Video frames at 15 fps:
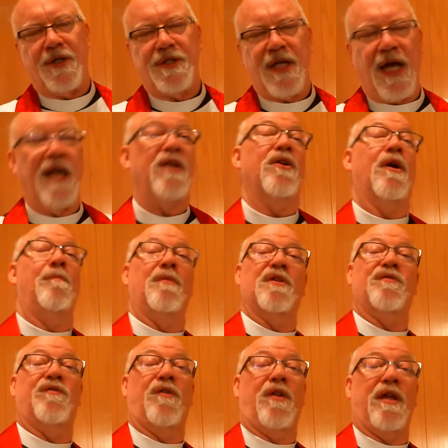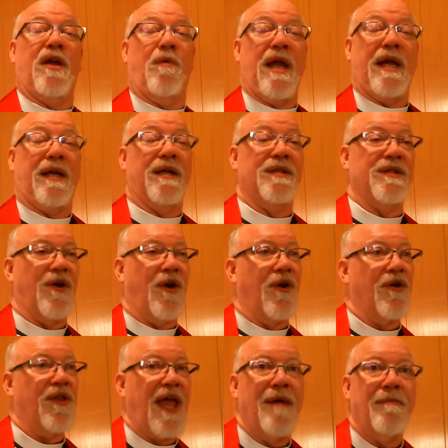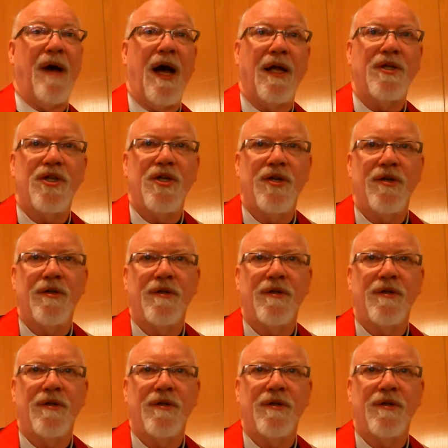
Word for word: side, you're almost fully awake because it hurt that much.